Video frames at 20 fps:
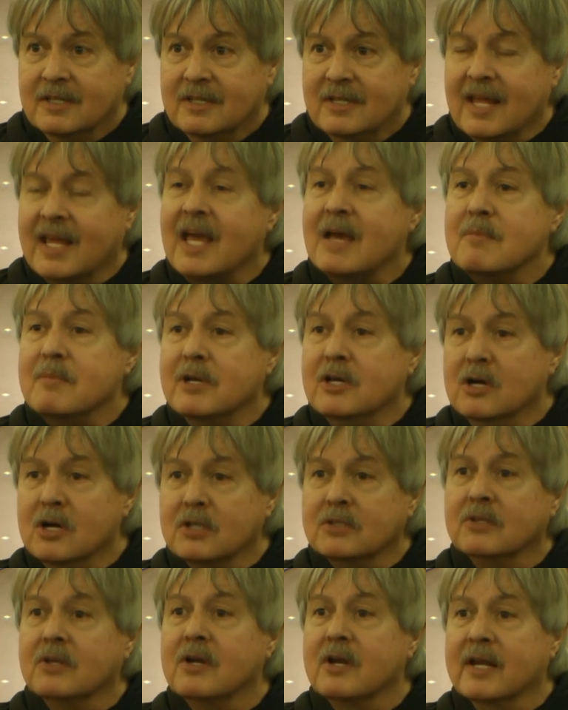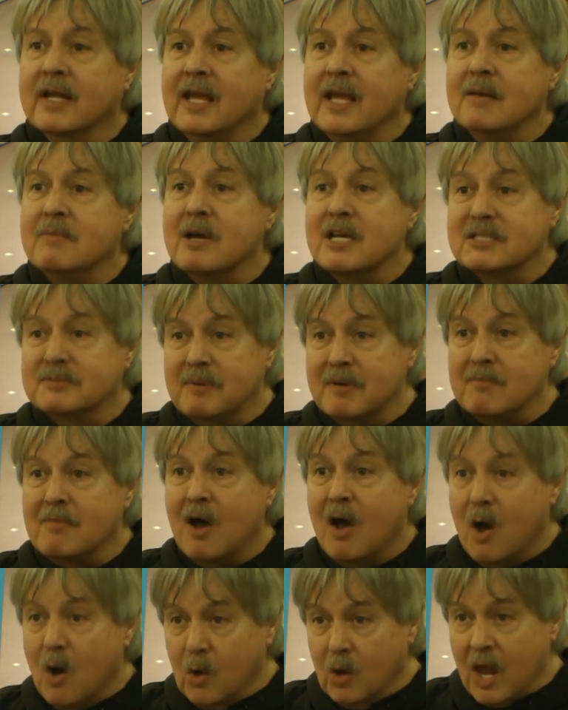They got me hooked on a game I spent
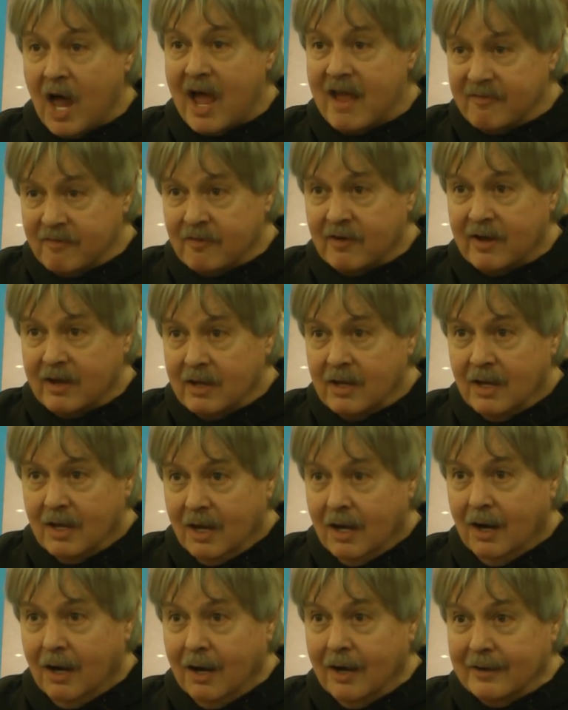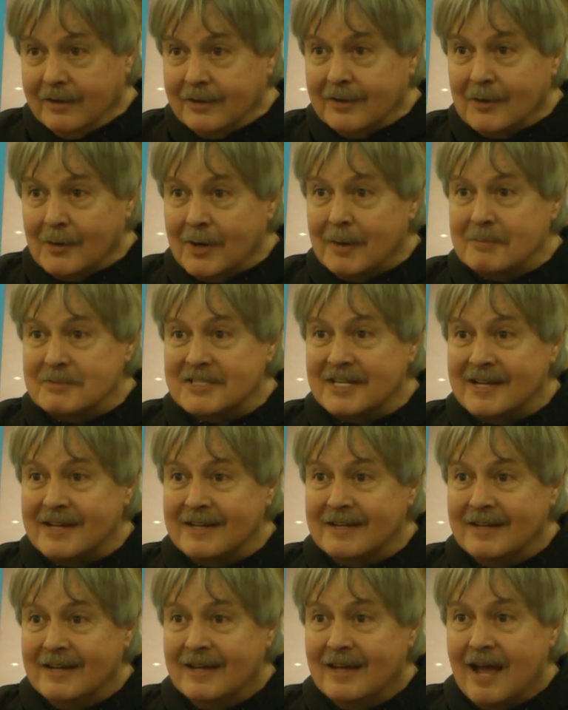my whole life on, you know what I'm
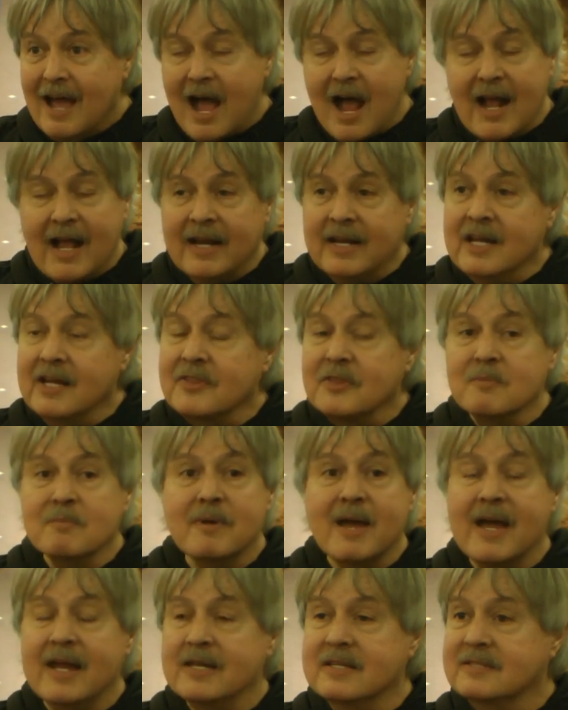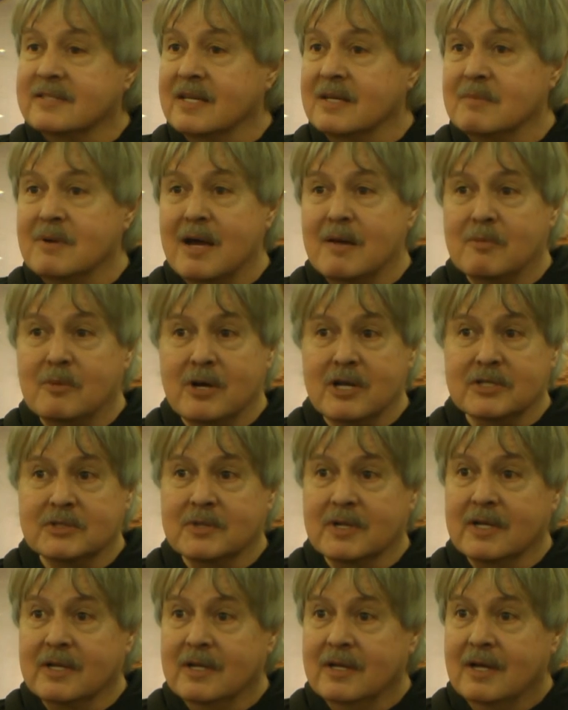saying? I got nothing bad to say about
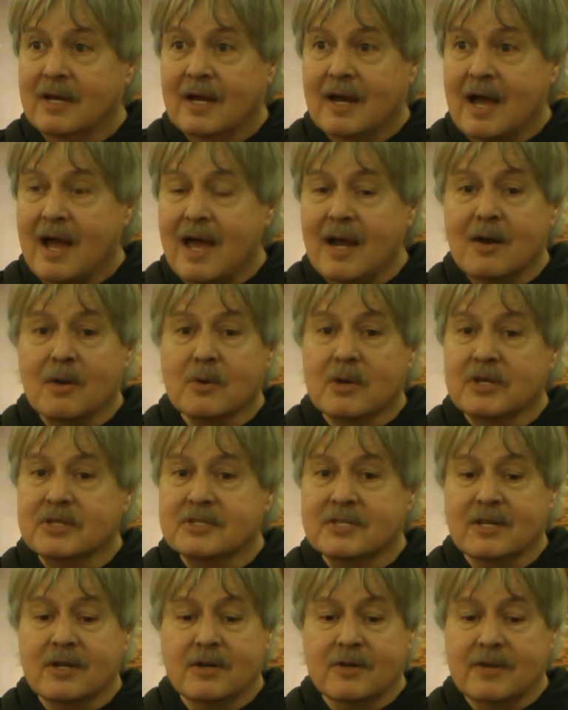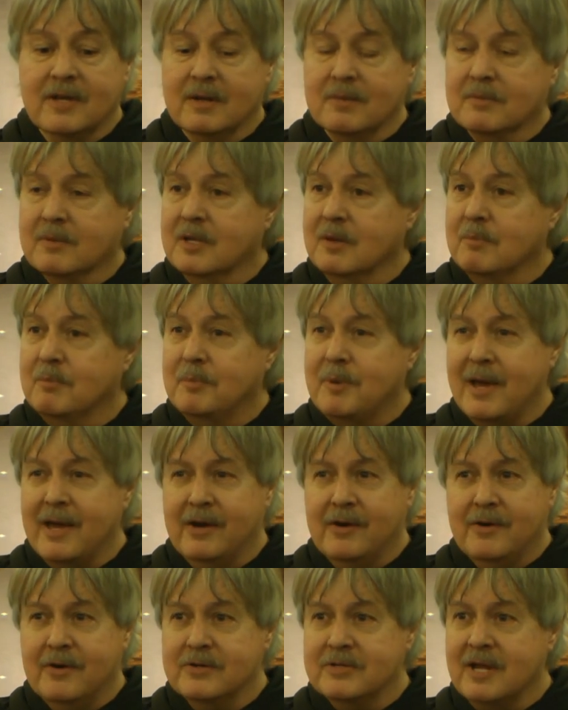Brunswick. I don't consider them
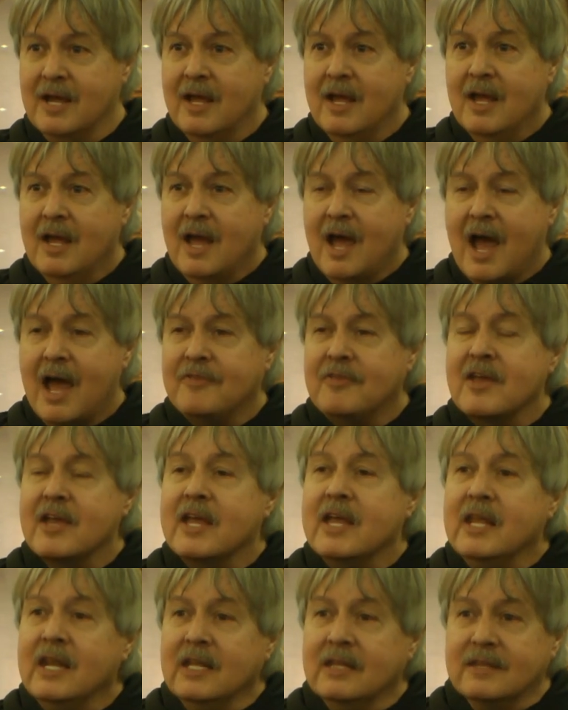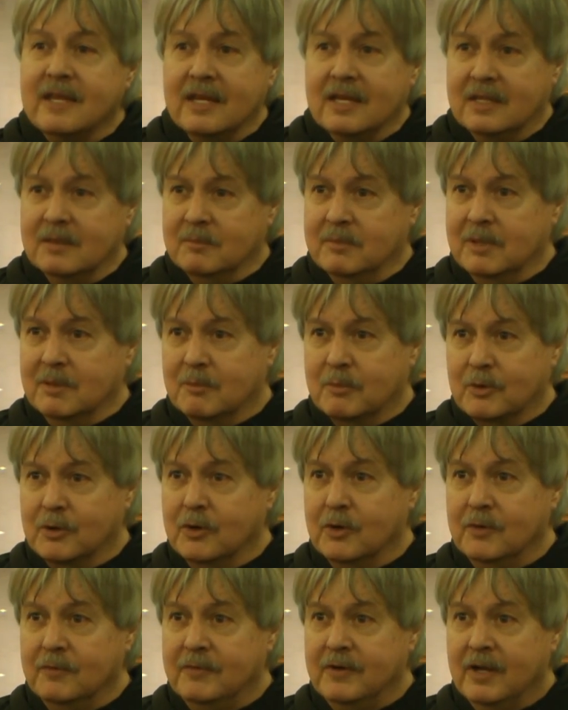competitors. I think anything can be
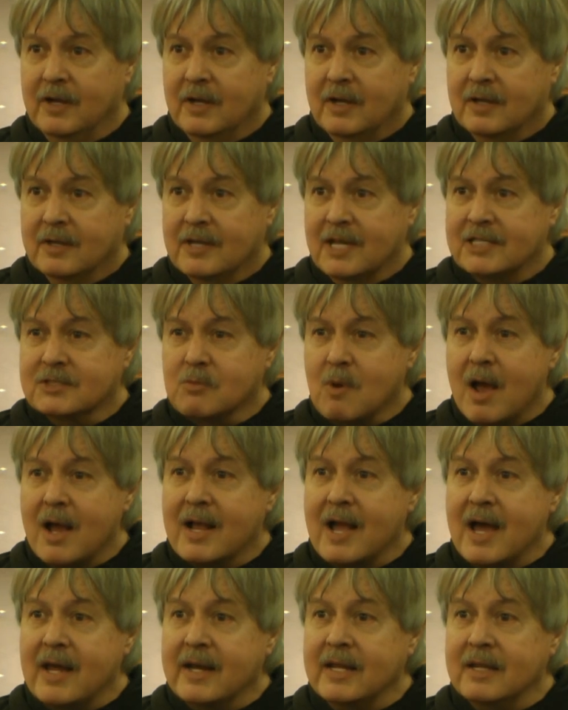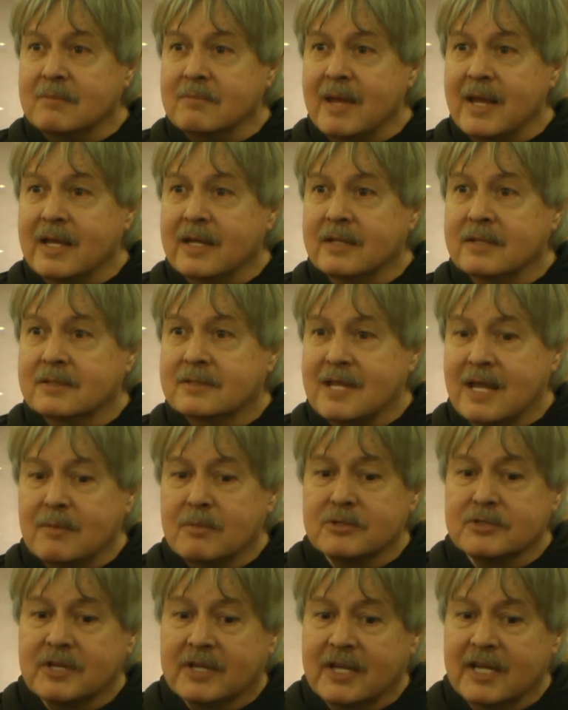improved. That's why I got in making
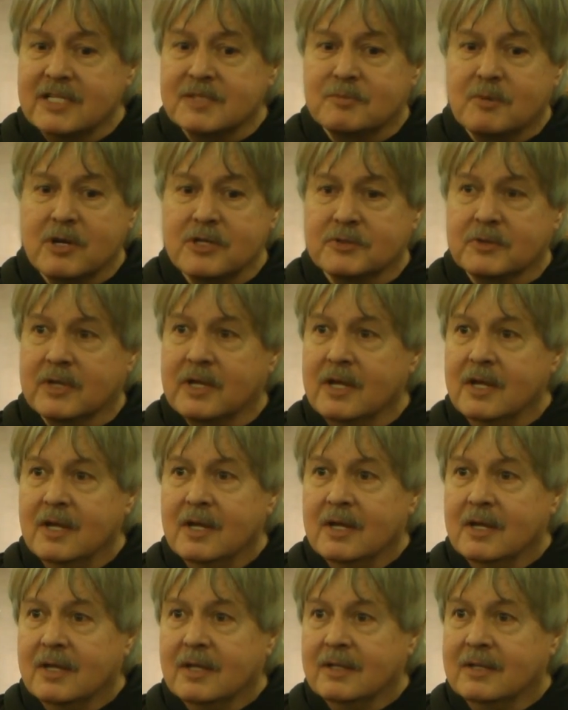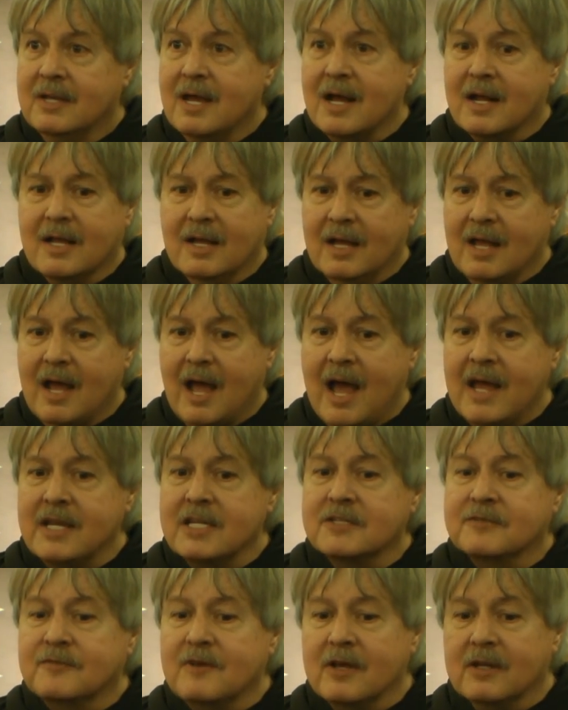tables against Brunswick. I
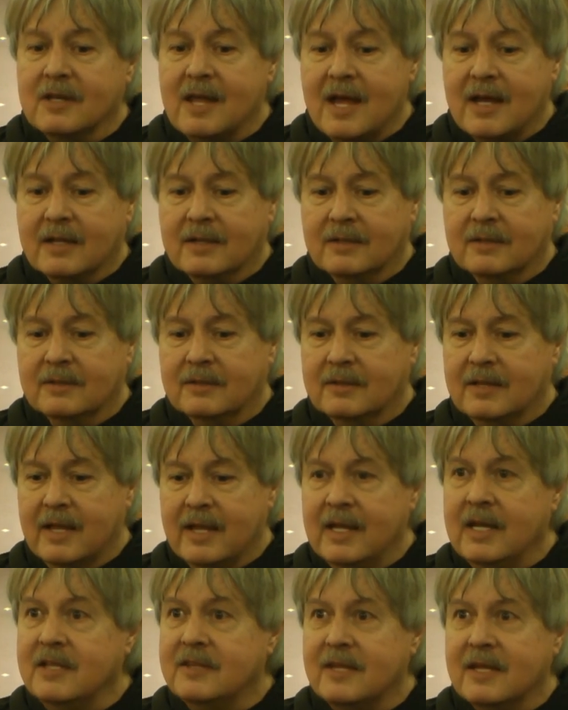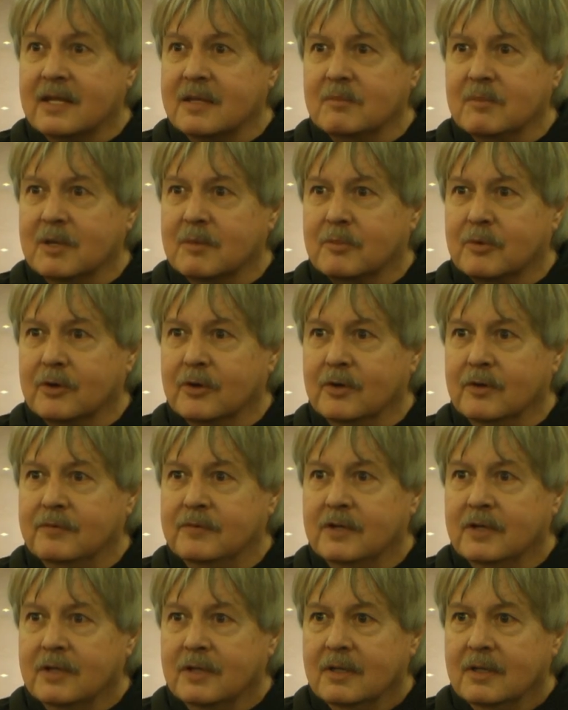just felt like anything can be improved.